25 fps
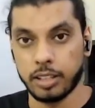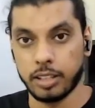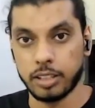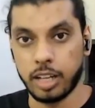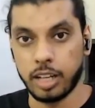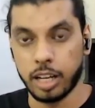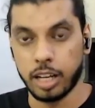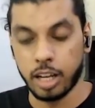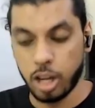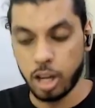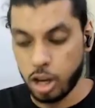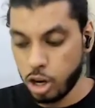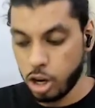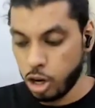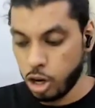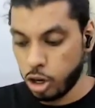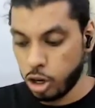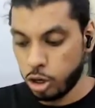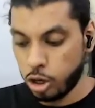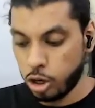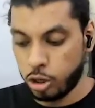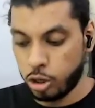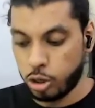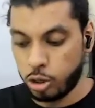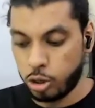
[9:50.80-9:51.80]
Like
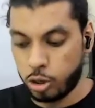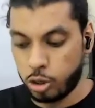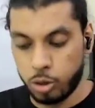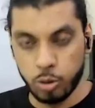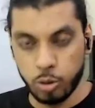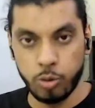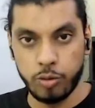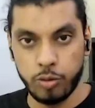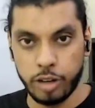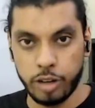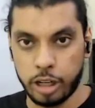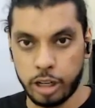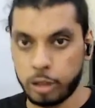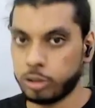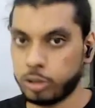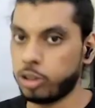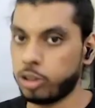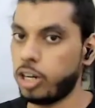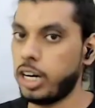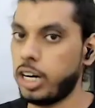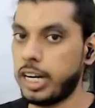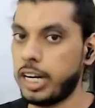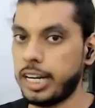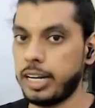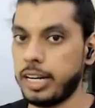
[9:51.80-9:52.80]
2 videos
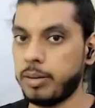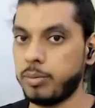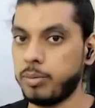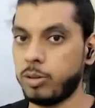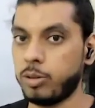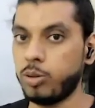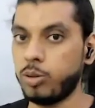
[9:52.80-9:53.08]
on a daily.